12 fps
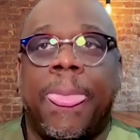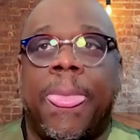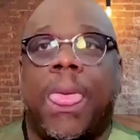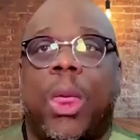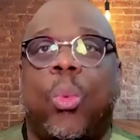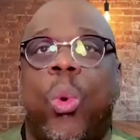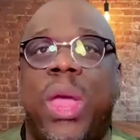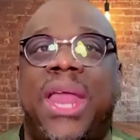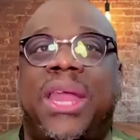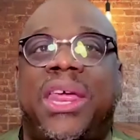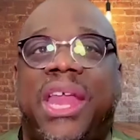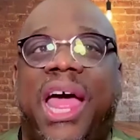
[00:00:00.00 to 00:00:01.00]
We
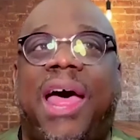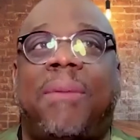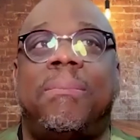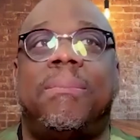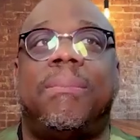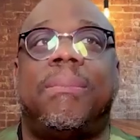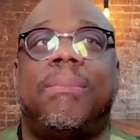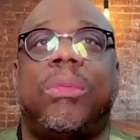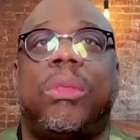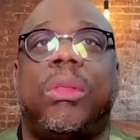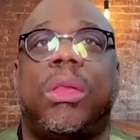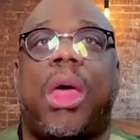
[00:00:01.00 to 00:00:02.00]
ended up
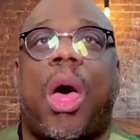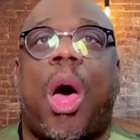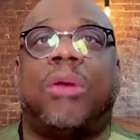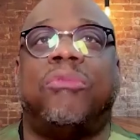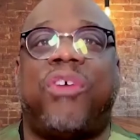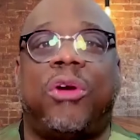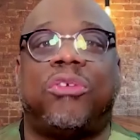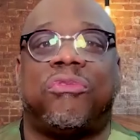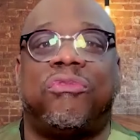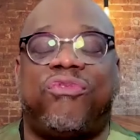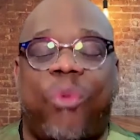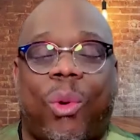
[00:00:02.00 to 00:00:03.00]
on version
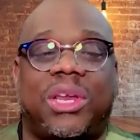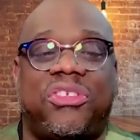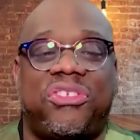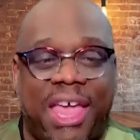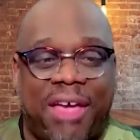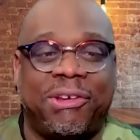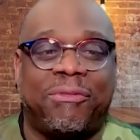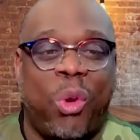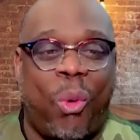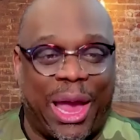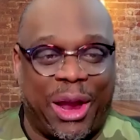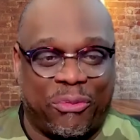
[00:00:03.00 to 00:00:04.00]
47 of the
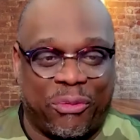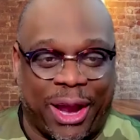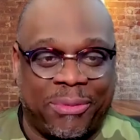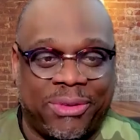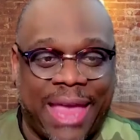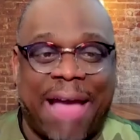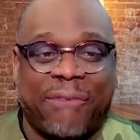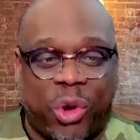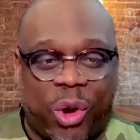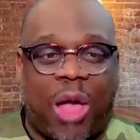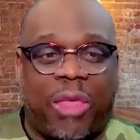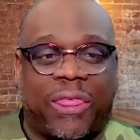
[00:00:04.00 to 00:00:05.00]
wireframes. After
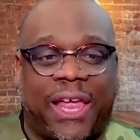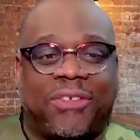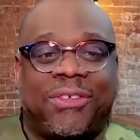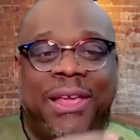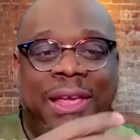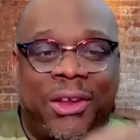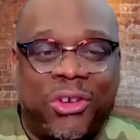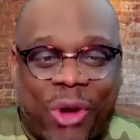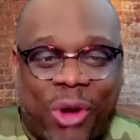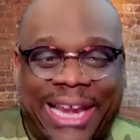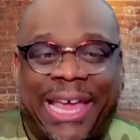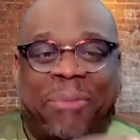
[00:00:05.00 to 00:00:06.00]
all this,
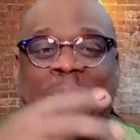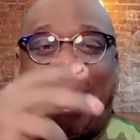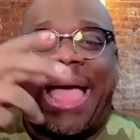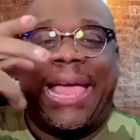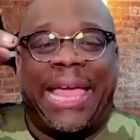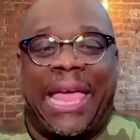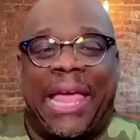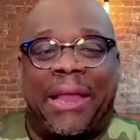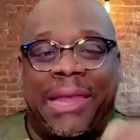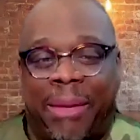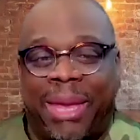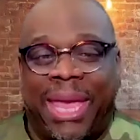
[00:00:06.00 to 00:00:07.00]
try to get buy-in,
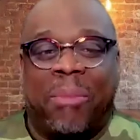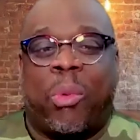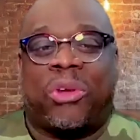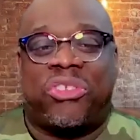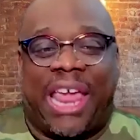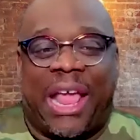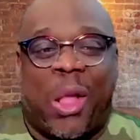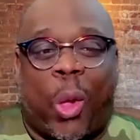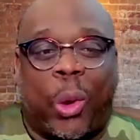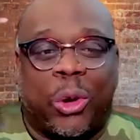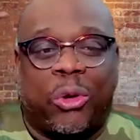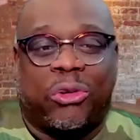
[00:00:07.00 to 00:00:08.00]
let me get more
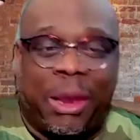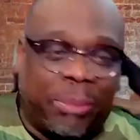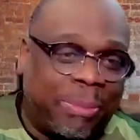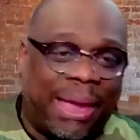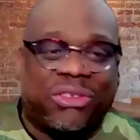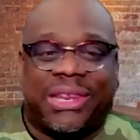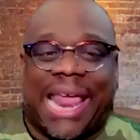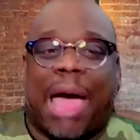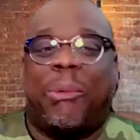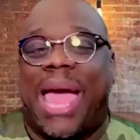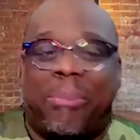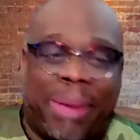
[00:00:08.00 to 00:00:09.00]
stakeholders, now we
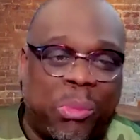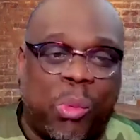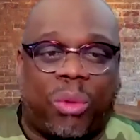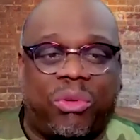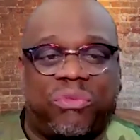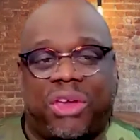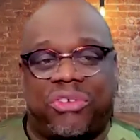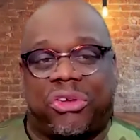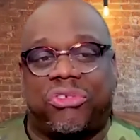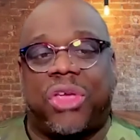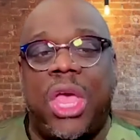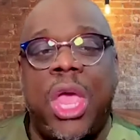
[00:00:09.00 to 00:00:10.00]
got to make more revisions.